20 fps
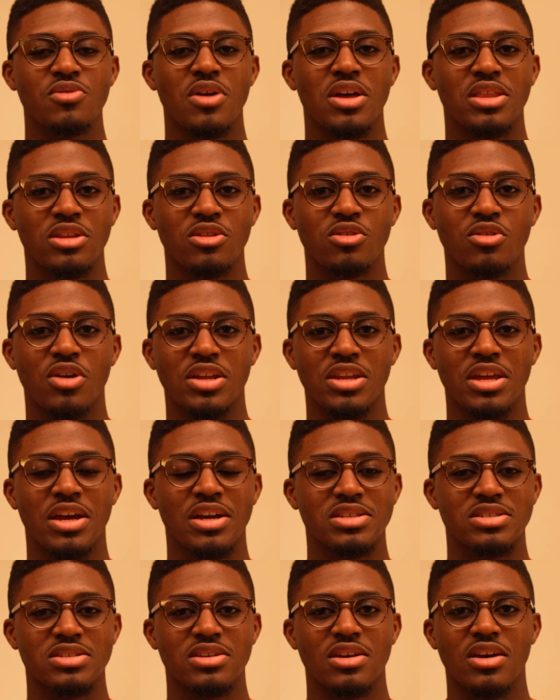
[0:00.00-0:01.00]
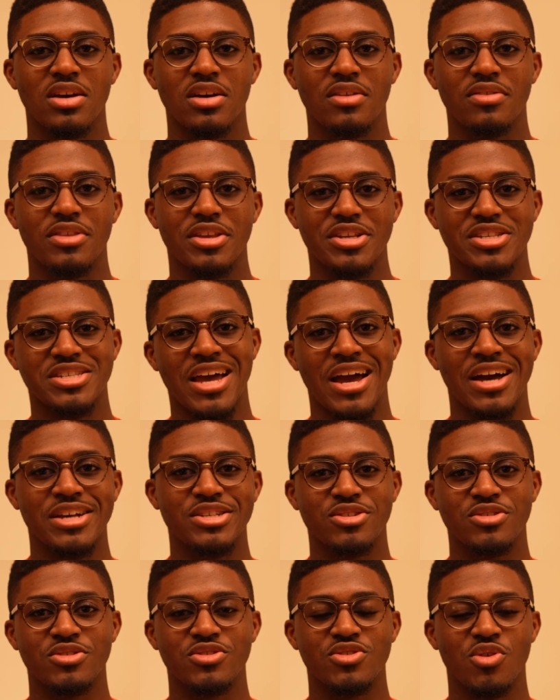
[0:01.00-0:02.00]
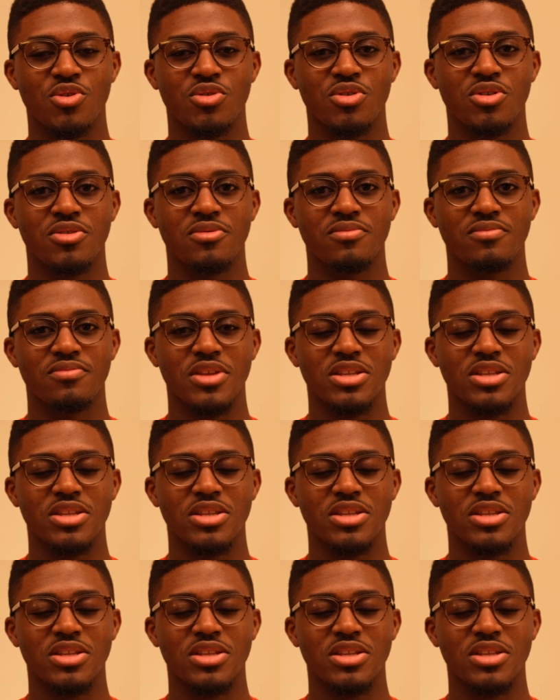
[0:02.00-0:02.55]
and then you connect the SAS controller,